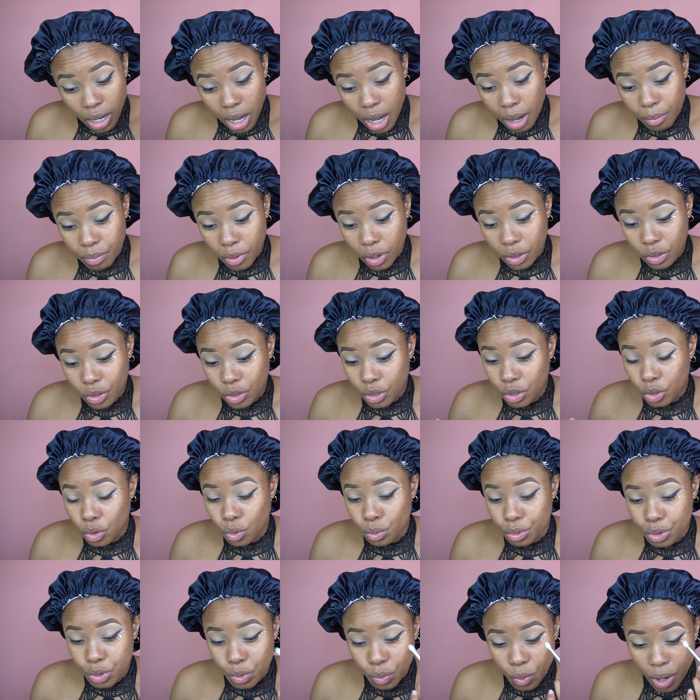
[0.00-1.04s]
I'm not gonna
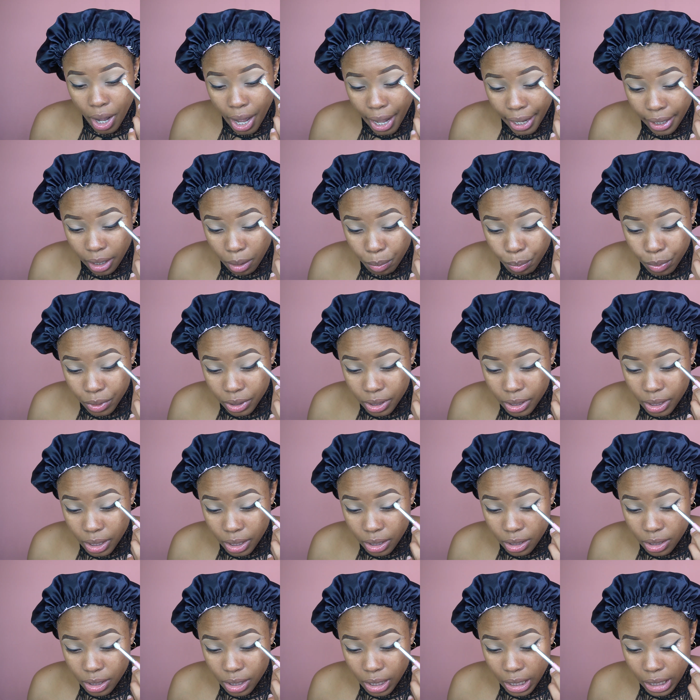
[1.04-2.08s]
go too high up with
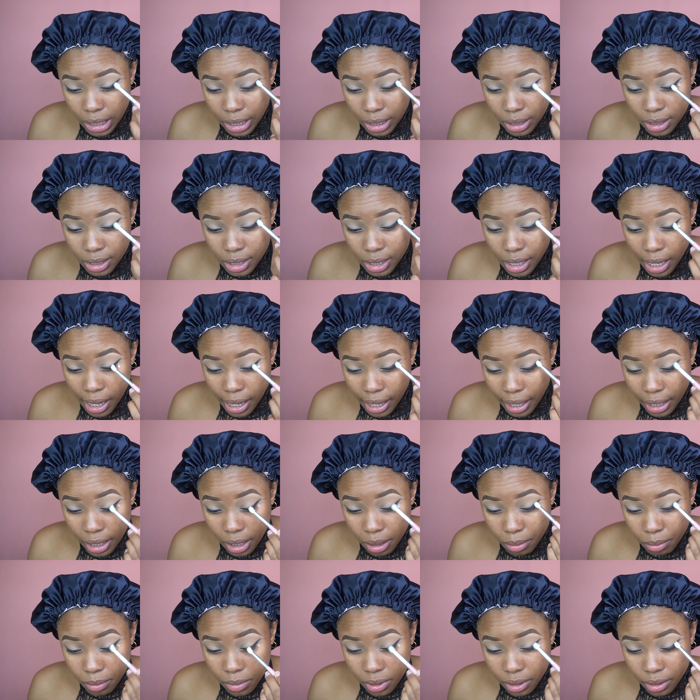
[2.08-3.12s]
it. Take your
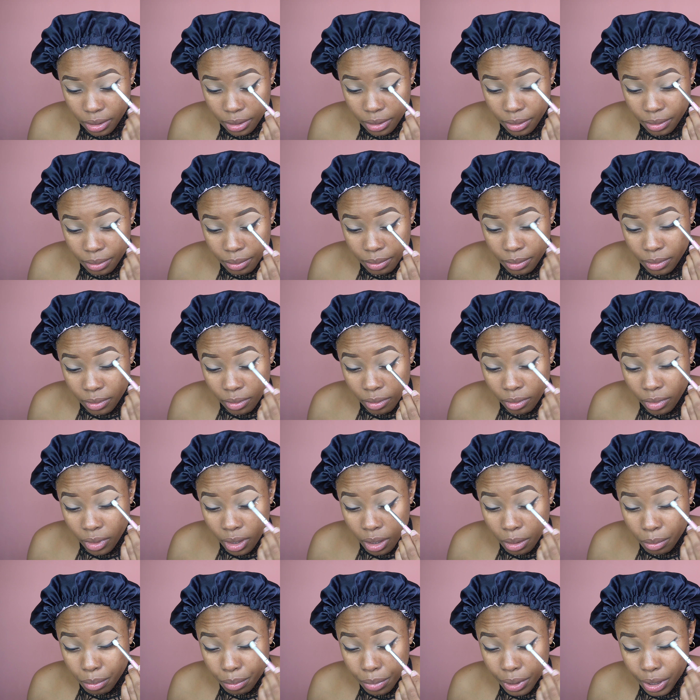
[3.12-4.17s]
time.
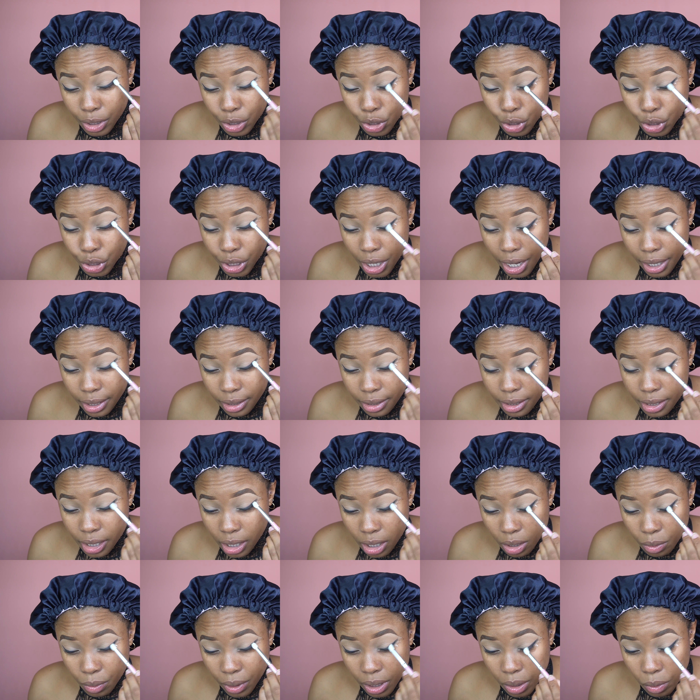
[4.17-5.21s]
Be
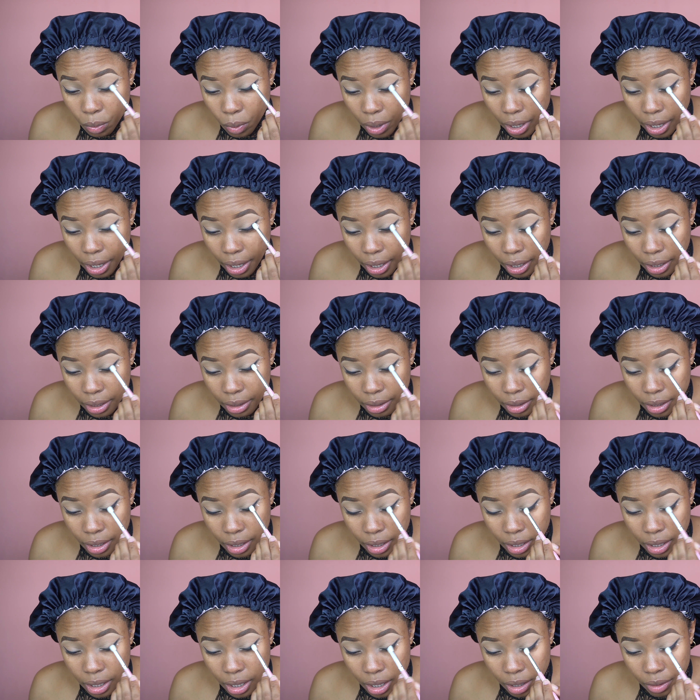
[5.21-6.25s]
gentle with the wing.
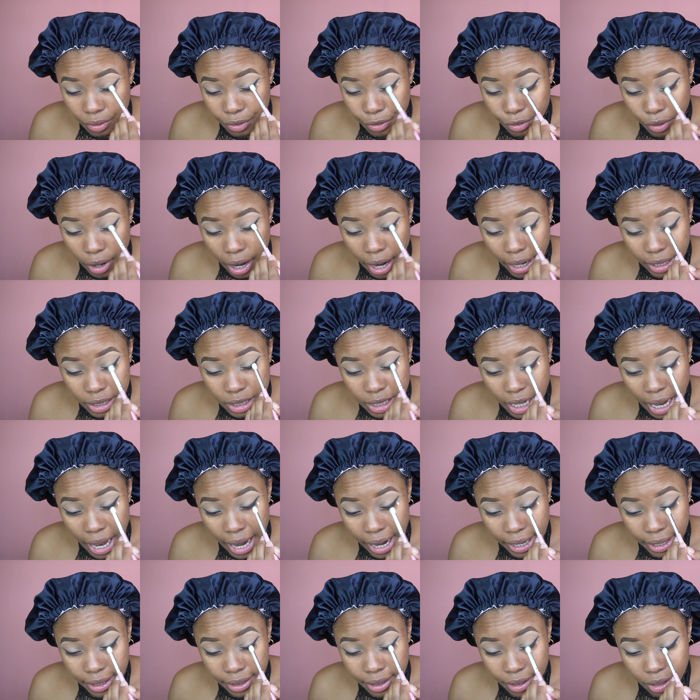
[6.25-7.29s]
It's a little
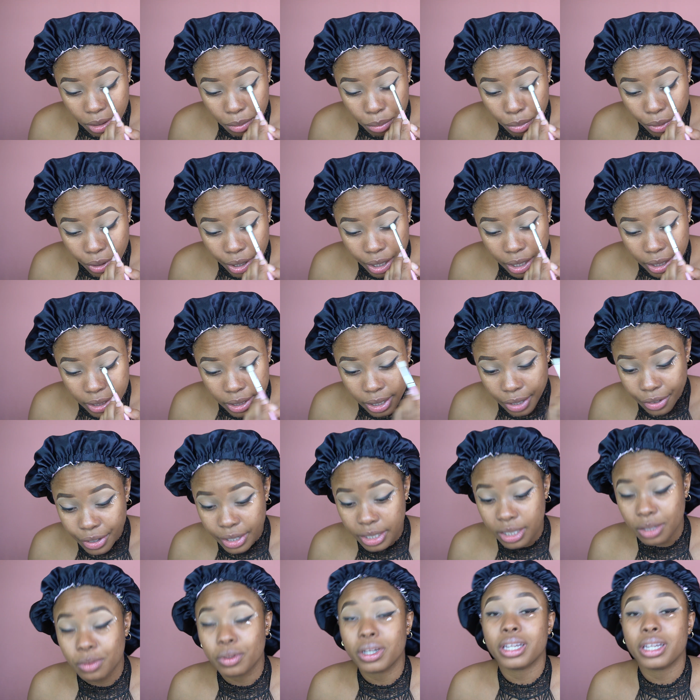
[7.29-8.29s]
fragile. You don't break it already.